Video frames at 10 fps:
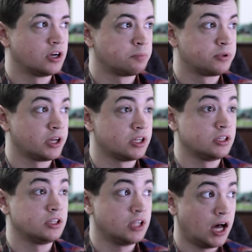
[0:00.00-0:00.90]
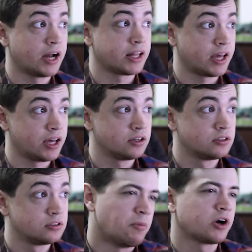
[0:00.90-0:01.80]
I played a lot of that.
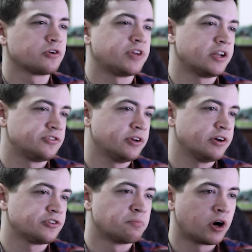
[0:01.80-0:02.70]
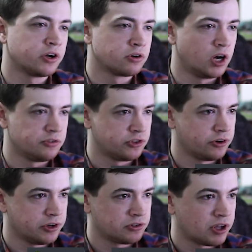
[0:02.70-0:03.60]
Mario Tennis series or Mario Golf
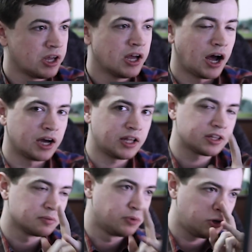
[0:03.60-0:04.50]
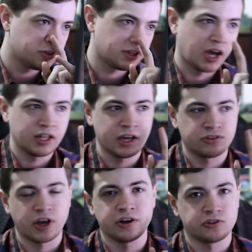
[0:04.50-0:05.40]
series. I like them both. I
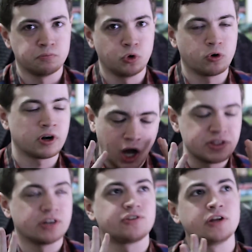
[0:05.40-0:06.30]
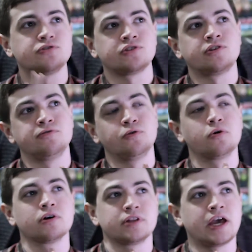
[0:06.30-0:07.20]
like tennis more. On the Nintendo
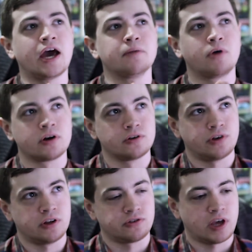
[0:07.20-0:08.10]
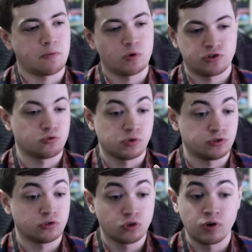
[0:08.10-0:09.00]
64, they had a Mario Tennis game, which
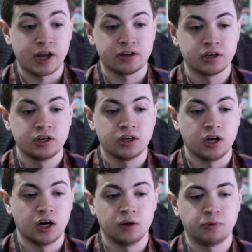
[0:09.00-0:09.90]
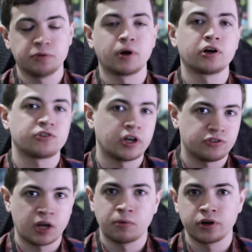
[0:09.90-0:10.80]
was great. Uh, both Mario
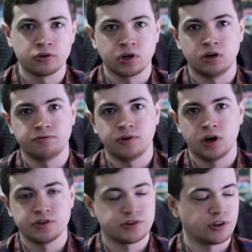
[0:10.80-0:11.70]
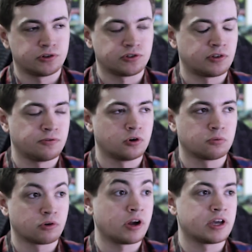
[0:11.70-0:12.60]
Tennis and Mario Golf on the Nintendo 64
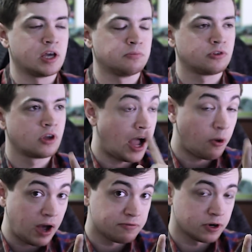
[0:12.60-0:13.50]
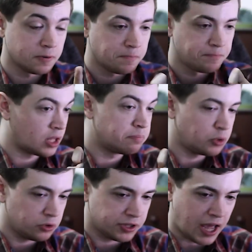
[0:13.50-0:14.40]
were great games. However, they
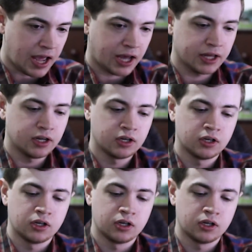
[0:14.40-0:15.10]
both had